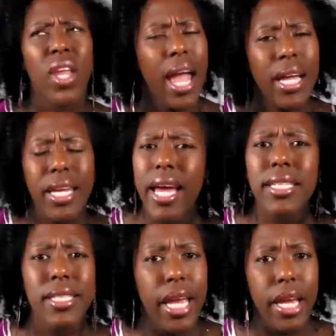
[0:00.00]
heck
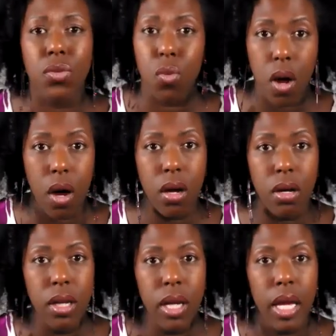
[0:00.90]
yes, say it's
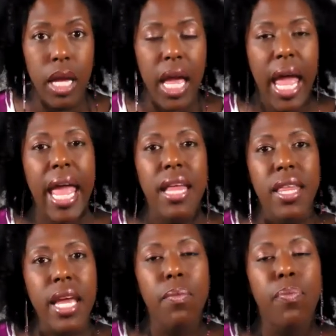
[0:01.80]
wrong,
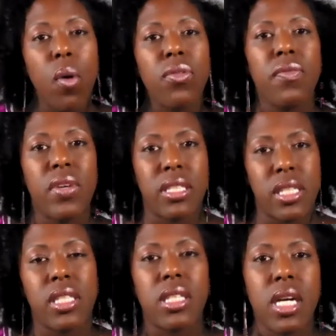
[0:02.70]
and then both of us
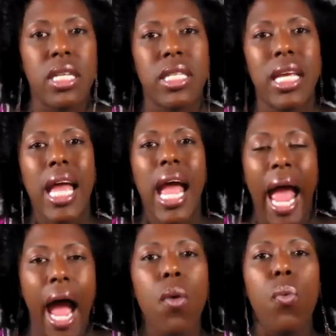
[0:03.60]
discuss
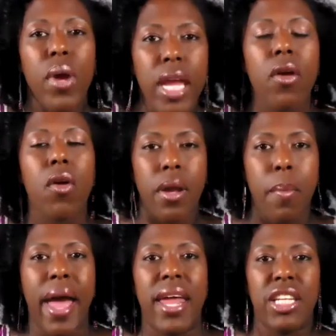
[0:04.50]
how we are going
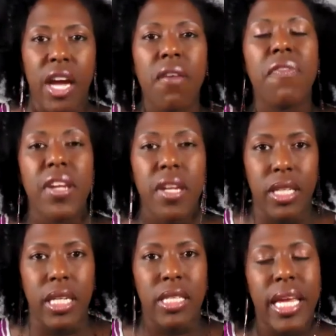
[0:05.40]
to manage our
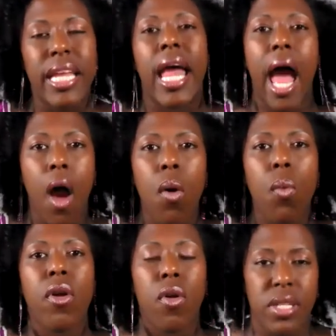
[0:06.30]
feelings and how
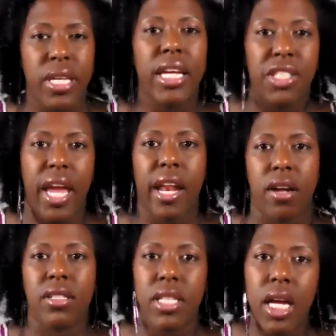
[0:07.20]
we're going to educate
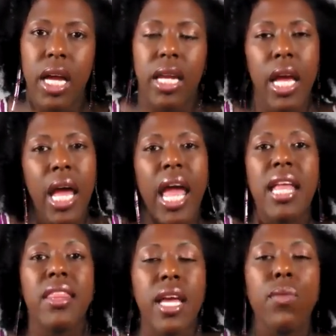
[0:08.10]
our son,
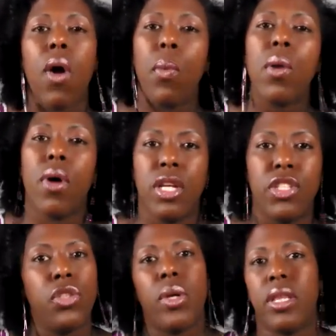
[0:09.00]
and then what we want to
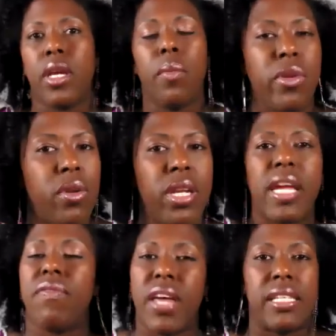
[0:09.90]
do in the
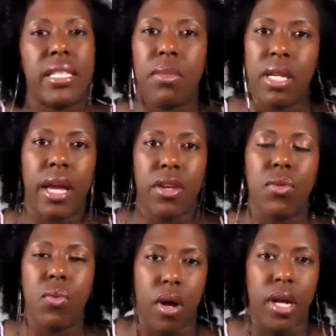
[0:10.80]
community if that's something that
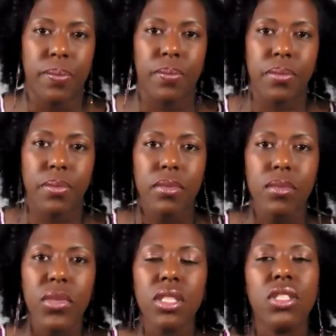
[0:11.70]
you want.
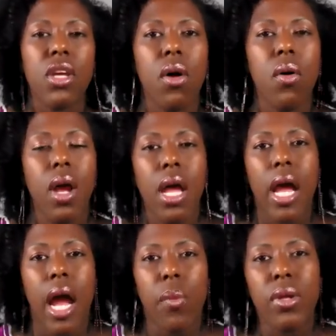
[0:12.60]
So
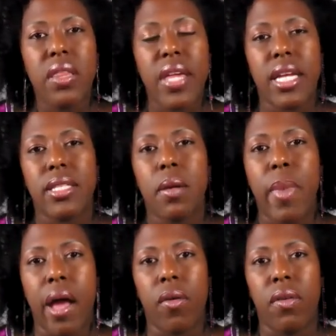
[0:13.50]
I really think it's a
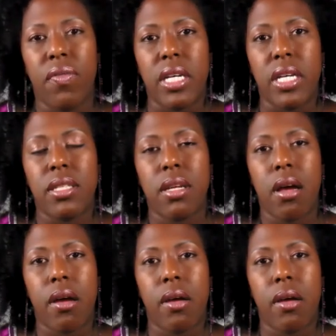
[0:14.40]
matter of us